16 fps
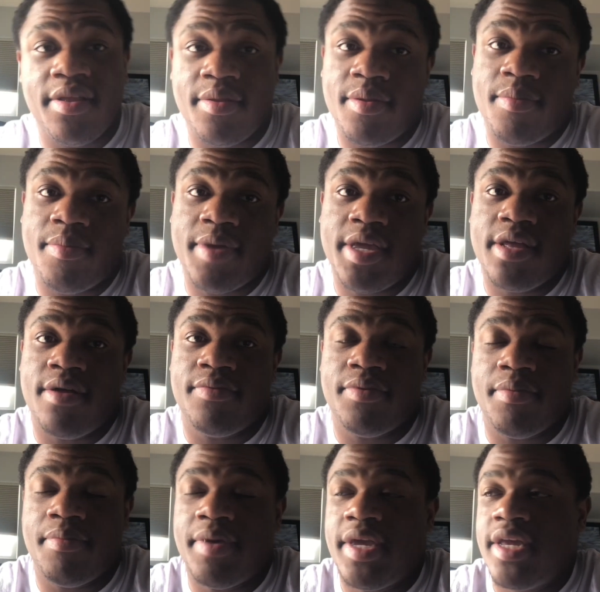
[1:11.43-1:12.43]
of the beat,
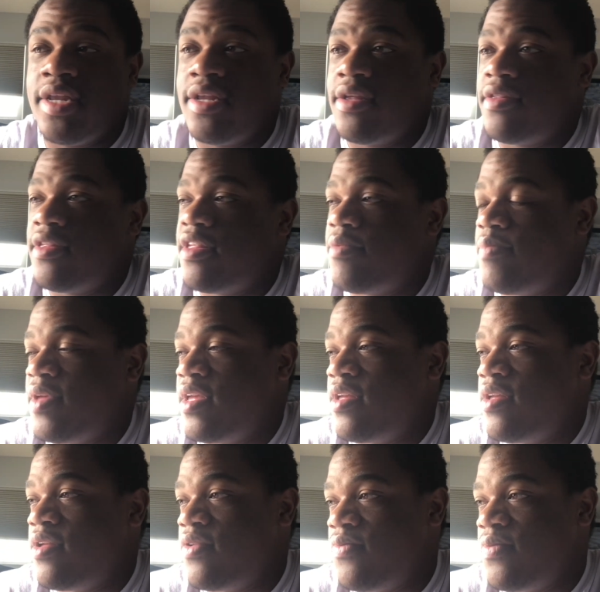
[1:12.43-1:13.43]
the beginning of this beat
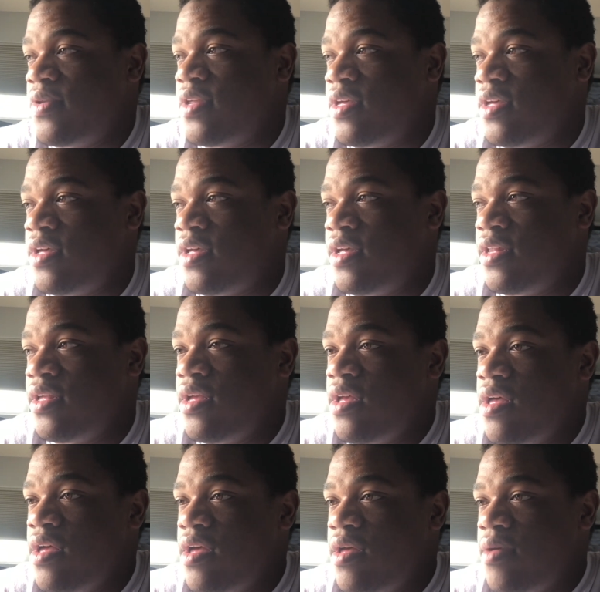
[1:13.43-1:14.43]
is pretty good
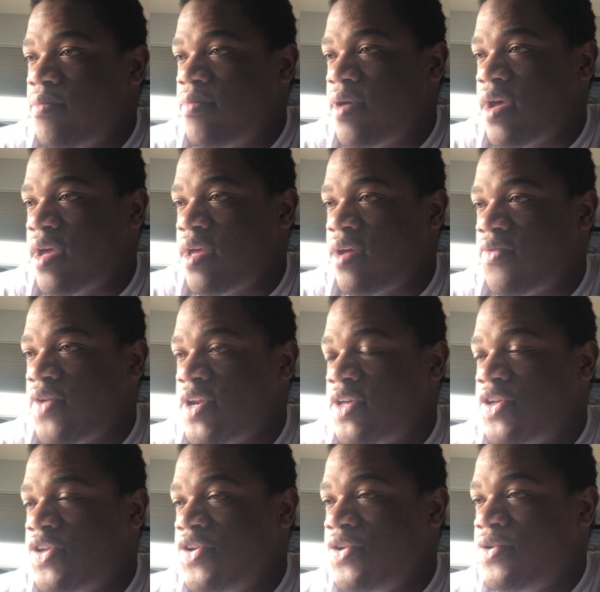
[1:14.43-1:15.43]
by
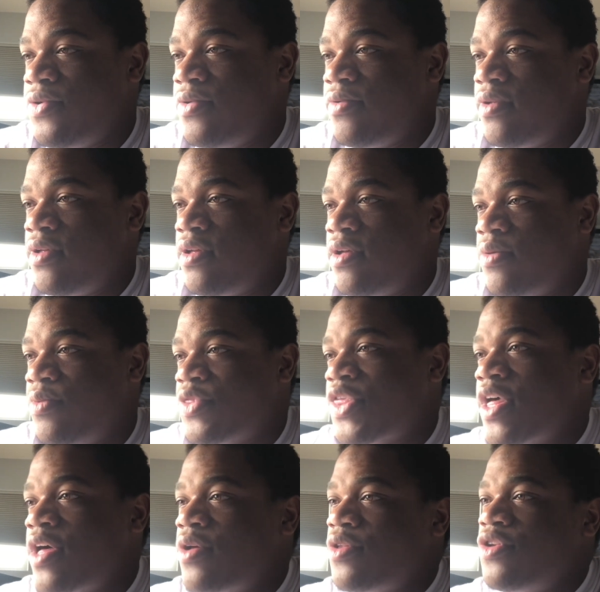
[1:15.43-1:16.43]
Rique,
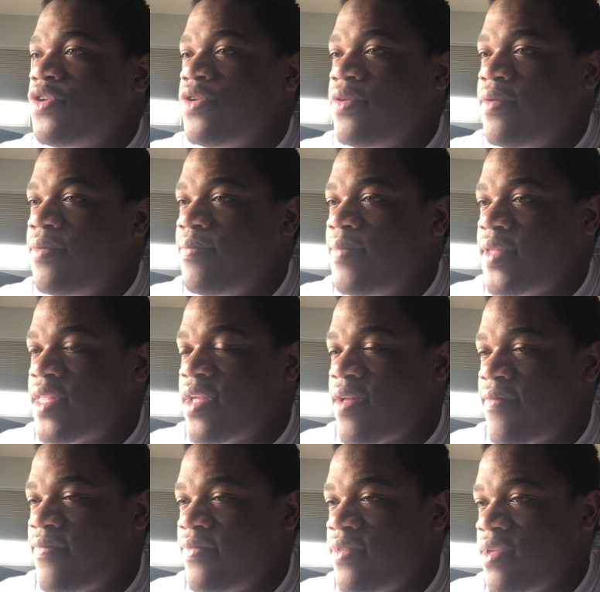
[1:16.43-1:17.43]
Without You. But
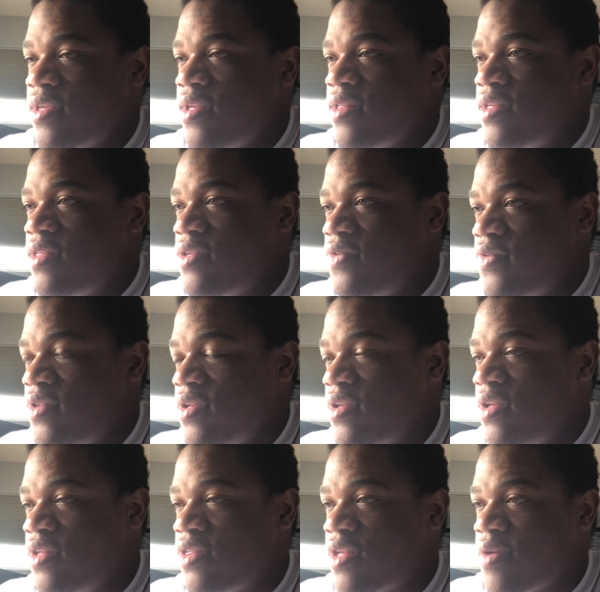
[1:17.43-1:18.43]
this is a really
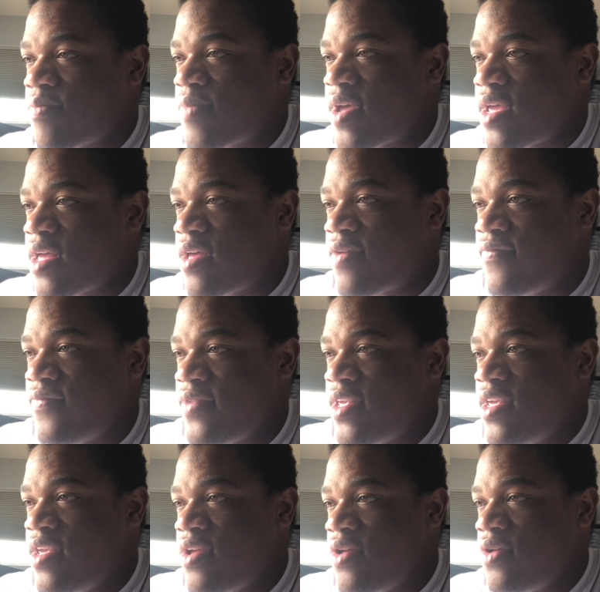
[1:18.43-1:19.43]
good song by
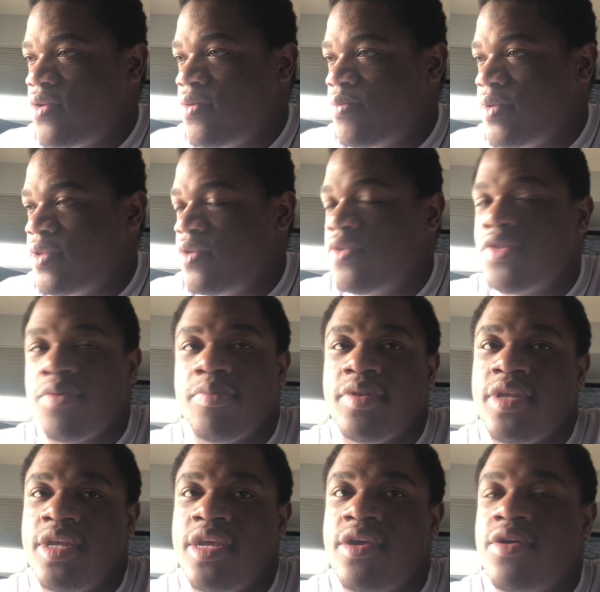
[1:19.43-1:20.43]
Neo, producer
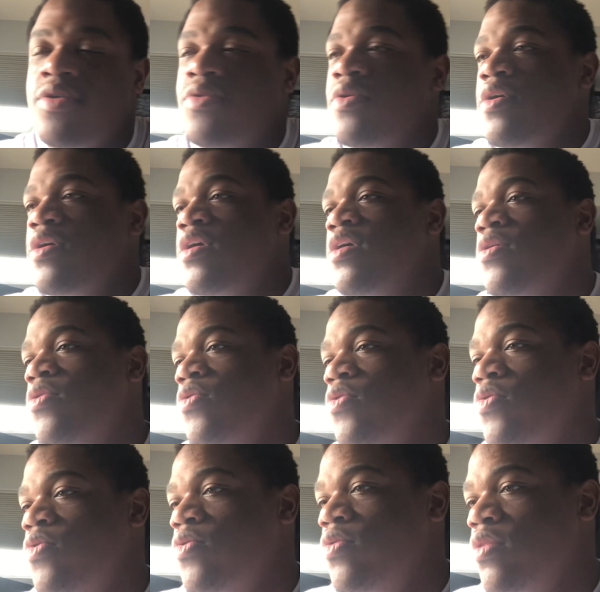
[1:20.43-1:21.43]
Neo,
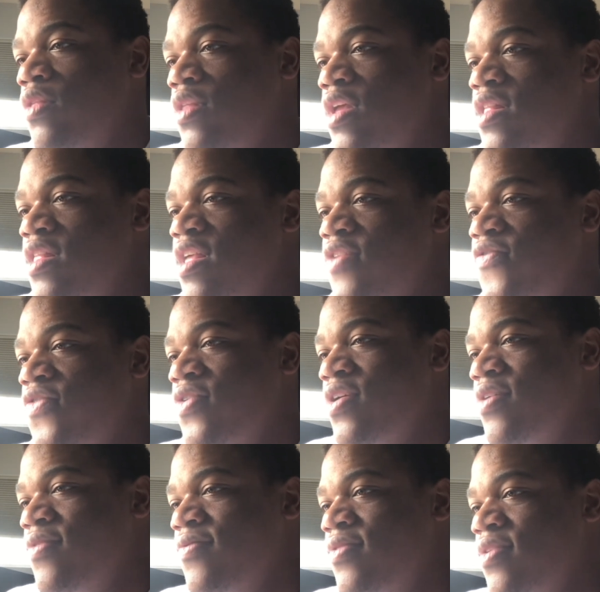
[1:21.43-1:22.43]
who did this for
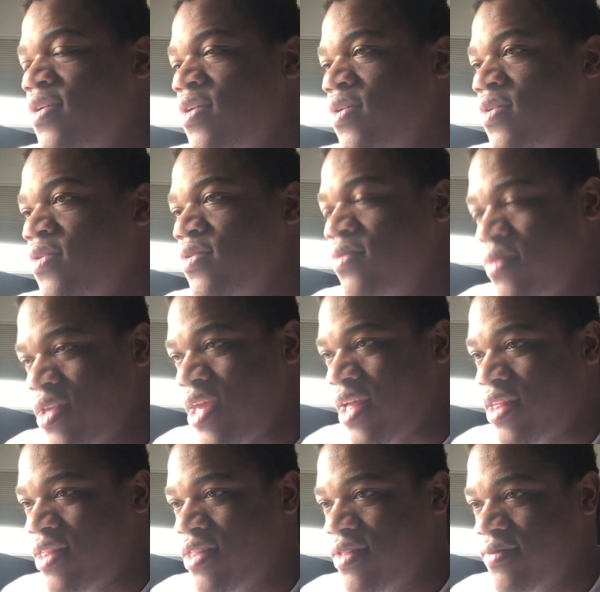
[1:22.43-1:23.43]
him, so
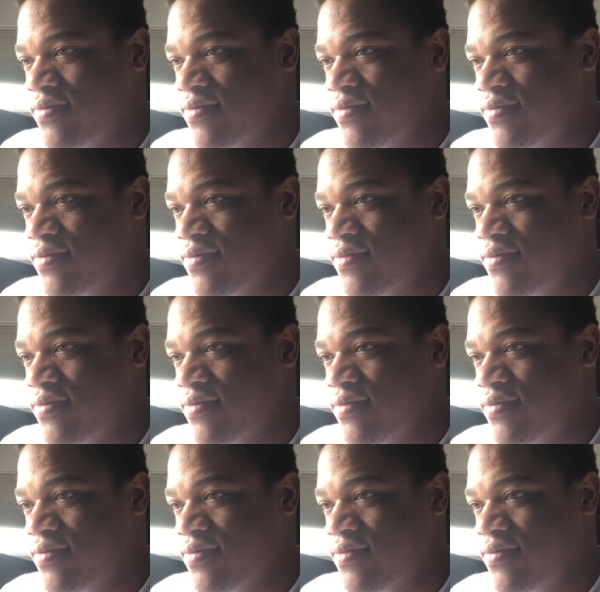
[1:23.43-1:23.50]
yes.